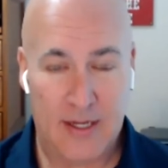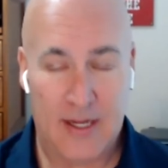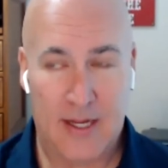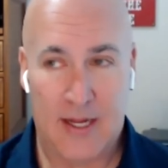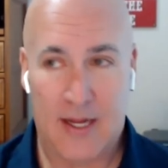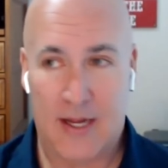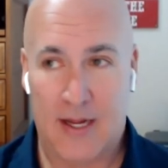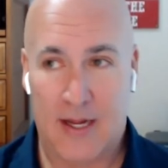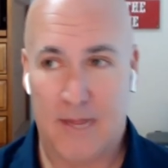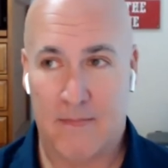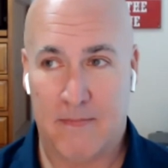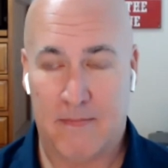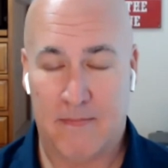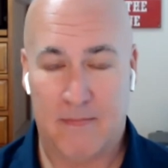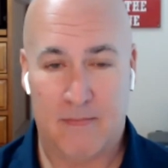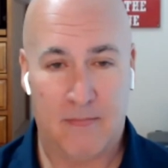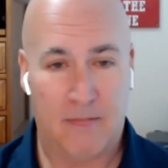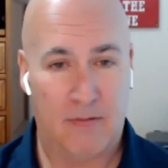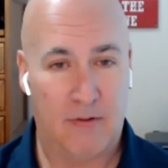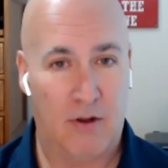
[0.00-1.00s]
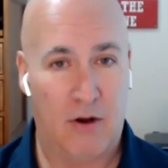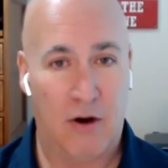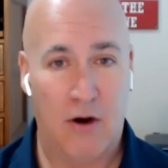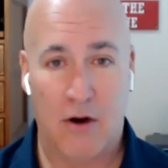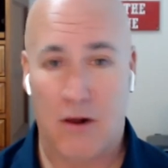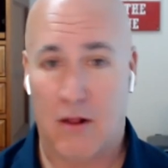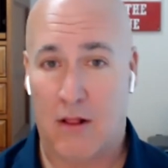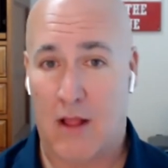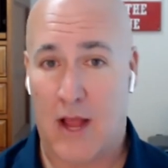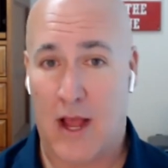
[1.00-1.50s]
Um, mm-hmm.
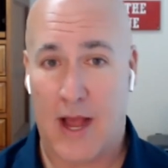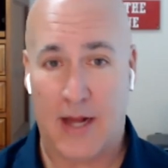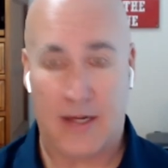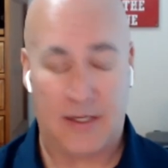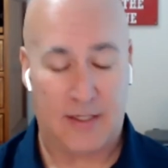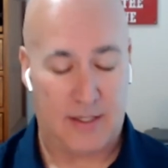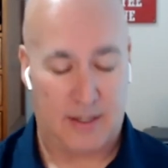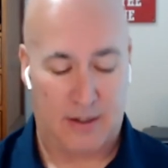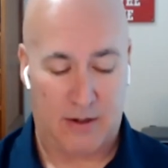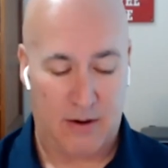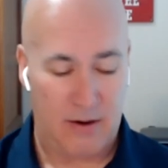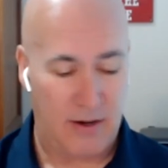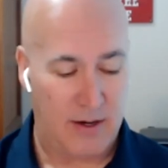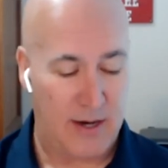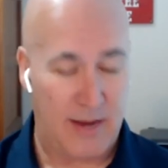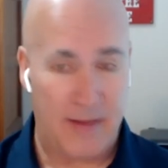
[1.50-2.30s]
Learned a lot. Learned.